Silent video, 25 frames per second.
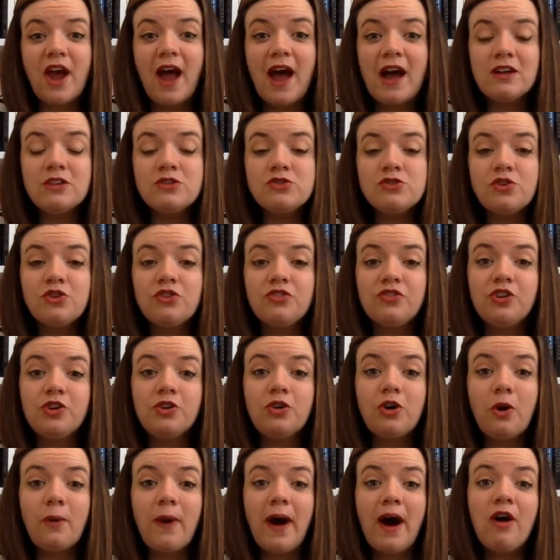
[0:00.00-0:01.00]
your house or if
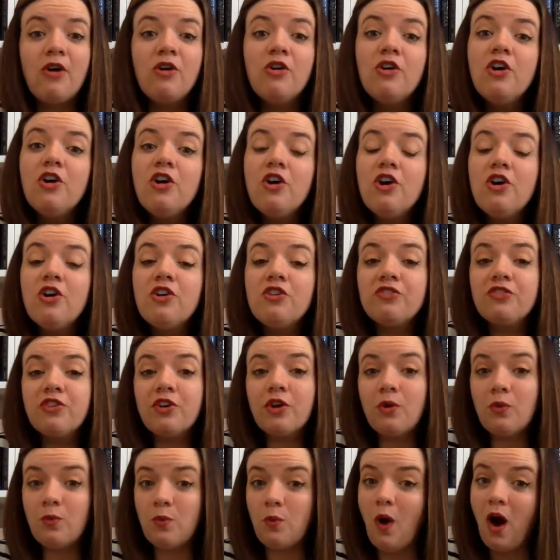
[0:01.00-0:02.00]
you go out
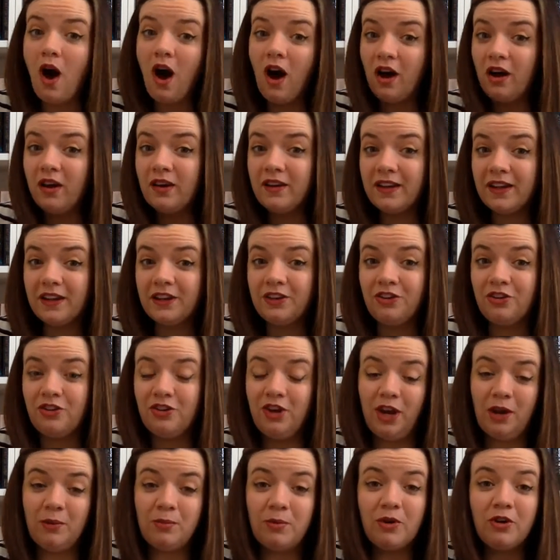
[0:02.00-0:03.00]
for a walk in
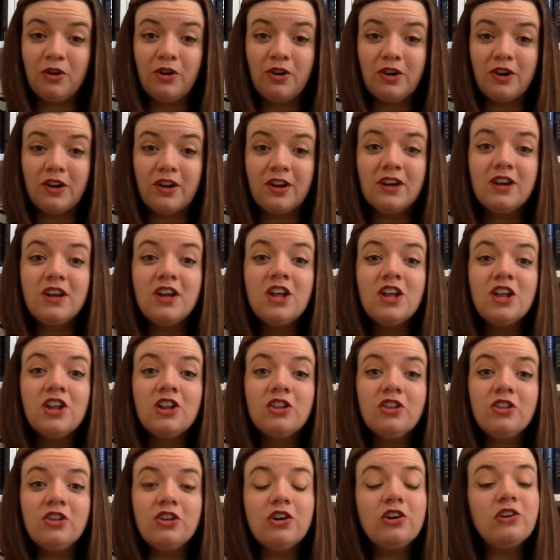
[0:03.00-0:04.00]
your neighborhood,
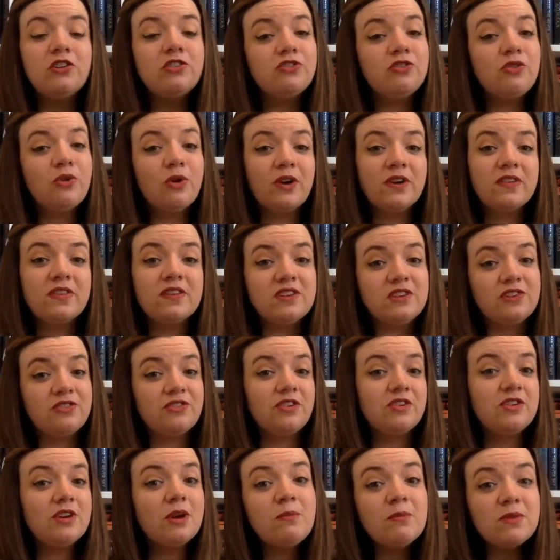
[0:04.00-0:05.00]
look for the
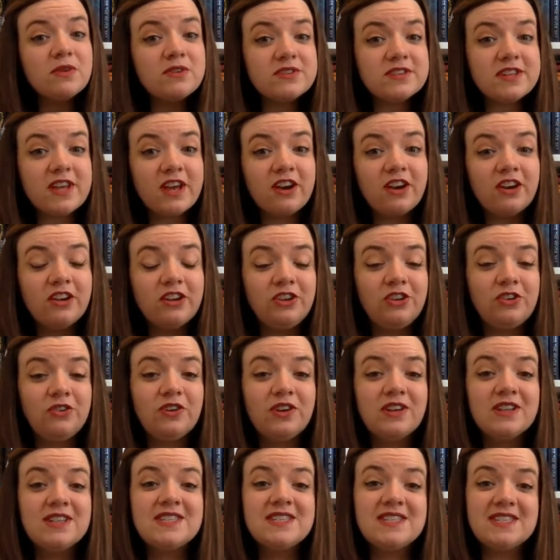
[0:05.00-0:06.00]
different numbers that
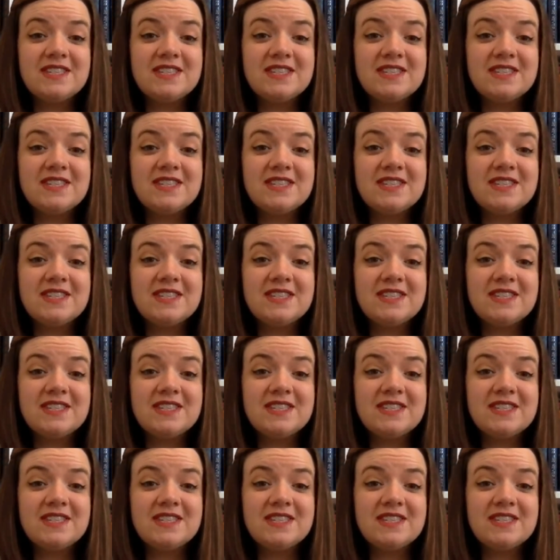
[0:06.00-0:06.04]
you can